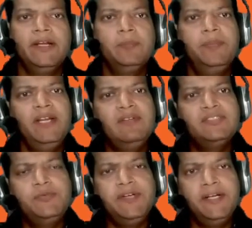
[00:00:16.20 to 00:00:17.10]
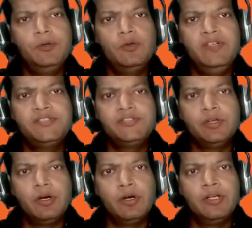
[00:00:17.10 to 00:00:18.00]
In a previous video, we
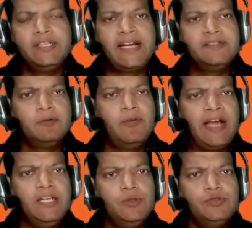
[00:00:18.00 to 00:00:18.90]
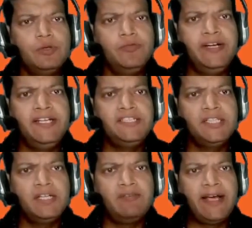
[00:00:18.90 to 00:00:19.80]
saw that the values of
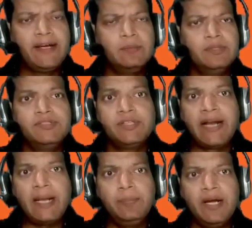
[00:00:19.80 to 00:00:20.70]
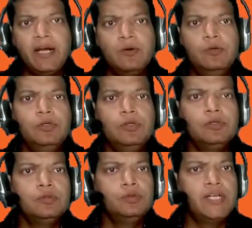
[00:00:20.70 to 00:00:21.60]
integer variables wrap around
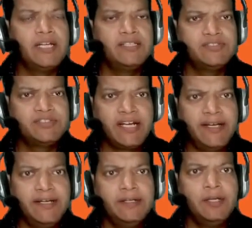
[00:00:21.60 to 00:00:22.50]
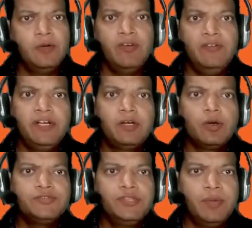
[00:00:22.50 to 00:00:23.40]
to the other side when we
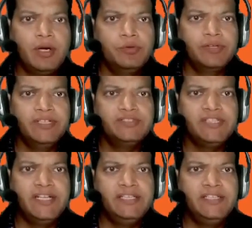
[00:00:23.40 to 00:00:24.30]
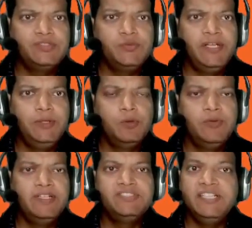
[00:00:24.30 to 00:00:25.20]
cross the boundaries. In this video,
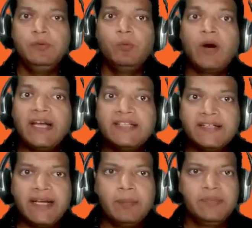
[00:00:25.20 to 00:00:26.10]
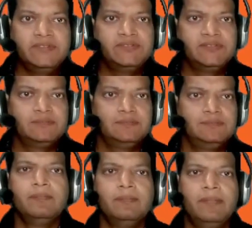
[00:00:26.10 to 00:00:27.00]
we'll see why that happens.
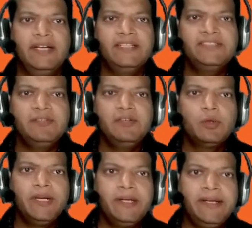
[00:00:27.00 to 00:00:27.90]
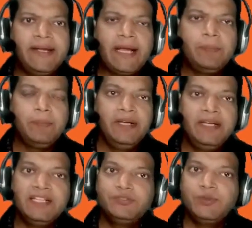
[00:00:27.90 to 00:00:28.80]
Let us have a quick recap in
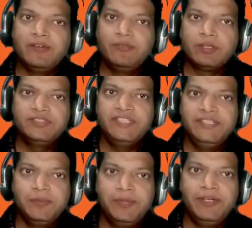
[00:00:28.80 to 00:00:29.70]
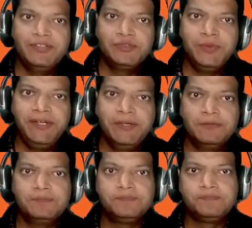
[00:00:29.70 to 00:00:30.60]
case you have not seen the previous
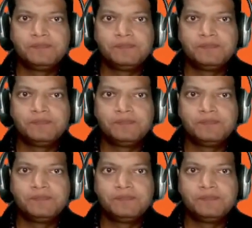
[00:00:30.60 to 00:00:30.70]
video.